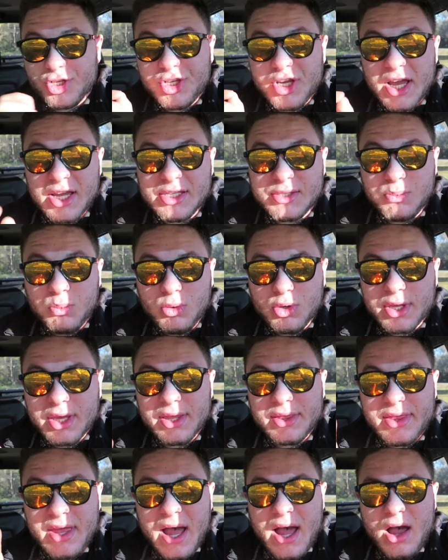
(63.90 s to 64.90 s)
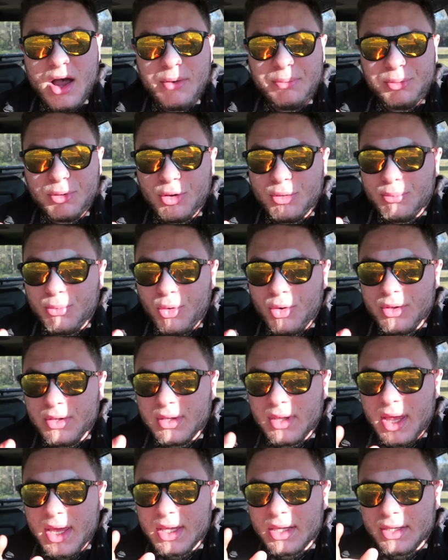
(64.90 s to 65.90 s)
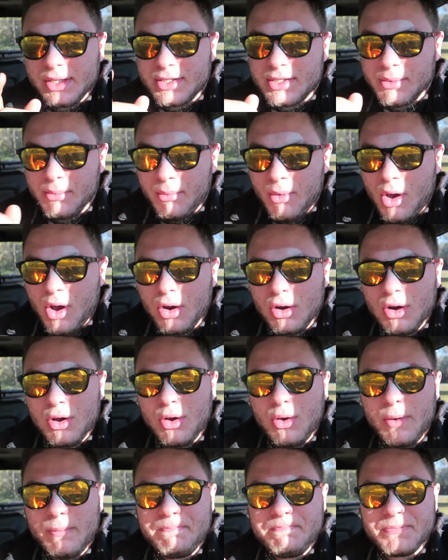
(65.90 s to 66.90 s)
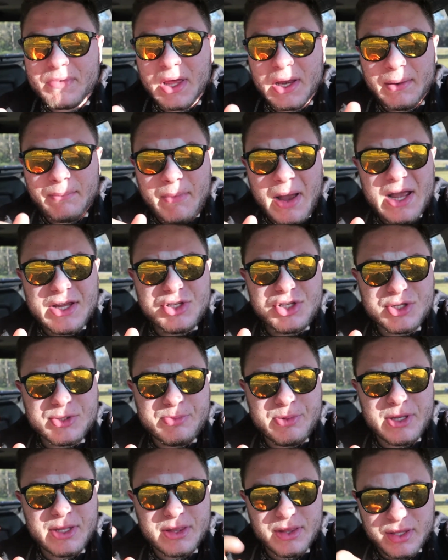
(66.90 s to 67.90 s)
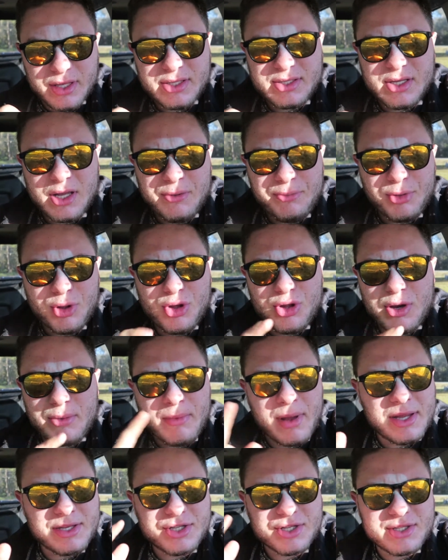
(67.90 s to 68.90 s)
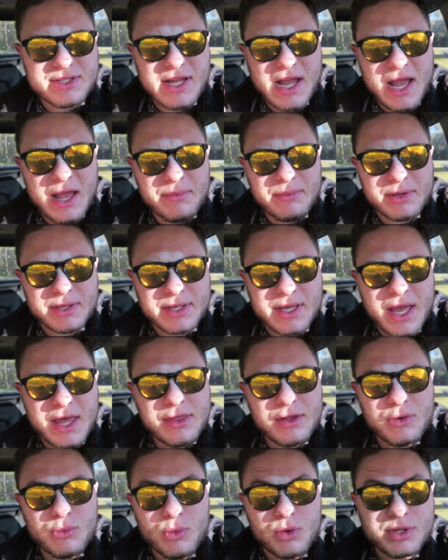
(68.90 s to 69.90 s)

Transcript: So you guys will get that upload more than likely tomorrow. And it might just be this upload. I might just tie them together.